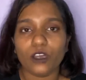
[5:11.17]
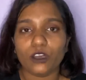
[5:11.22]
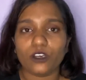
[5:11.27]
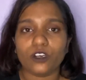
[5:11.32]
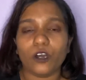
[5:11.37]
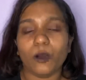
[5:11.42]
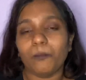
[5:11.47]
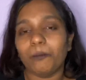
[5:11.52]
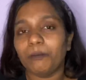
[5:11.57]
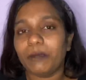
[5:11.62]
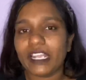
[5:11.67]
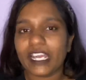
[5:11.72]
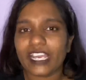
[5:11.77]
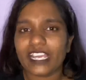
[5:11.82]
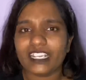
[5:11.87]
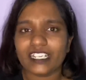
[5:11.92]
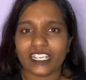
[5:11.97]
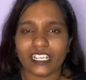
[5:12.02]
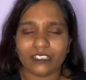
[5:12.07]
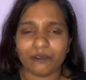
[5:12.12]

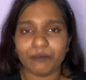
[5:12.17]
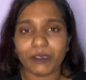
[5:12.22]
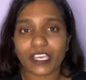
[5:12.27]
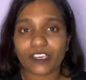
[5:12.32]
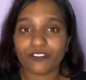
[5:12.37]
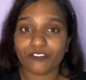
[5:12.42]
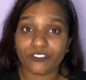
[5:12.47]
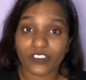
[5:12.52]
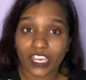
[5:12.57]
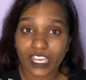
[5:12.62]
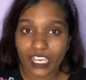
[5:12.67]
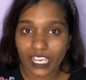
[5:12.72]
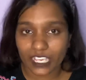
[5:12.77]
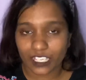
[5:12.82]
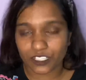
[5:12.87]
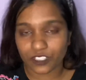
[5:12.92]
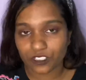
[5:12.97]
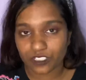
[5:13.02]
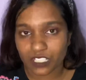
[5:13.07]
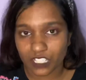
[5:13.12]
complain and make fake
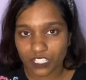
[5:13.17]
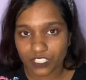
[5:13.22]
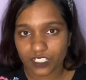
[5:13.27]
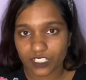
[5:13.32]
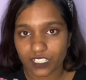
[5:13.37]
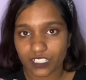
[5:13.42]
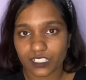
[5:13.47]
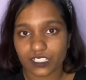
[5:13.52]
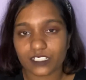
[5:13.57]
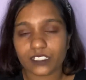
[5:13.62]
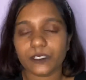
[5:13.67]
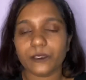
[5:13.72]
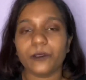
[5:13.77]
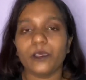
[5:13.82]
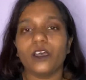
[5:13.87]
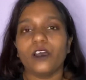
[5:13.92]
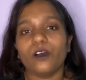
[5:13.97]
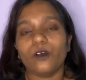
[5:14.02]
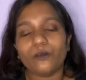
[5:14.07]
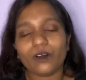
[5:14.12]
accusations.
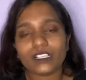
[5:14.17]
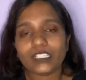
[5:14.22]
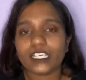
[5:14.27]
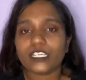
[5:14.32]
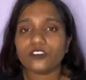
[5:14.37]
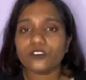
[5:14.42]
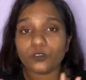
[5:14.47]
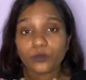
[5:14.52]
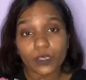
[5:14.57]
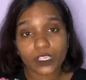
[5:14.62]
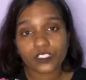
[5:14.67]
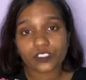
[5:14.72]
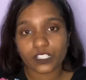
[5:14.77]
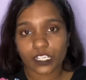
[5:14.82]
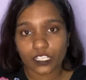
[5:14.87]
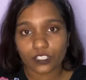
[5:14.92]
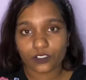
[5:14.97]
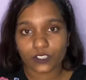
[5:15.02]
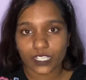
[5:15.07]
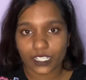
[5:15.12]
Well, there are two ways you can
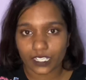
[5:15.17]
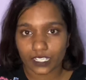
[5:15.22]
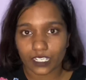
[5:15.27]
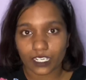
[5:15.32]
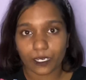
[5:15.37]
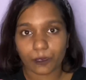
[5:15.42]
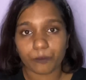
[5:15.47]
look at it.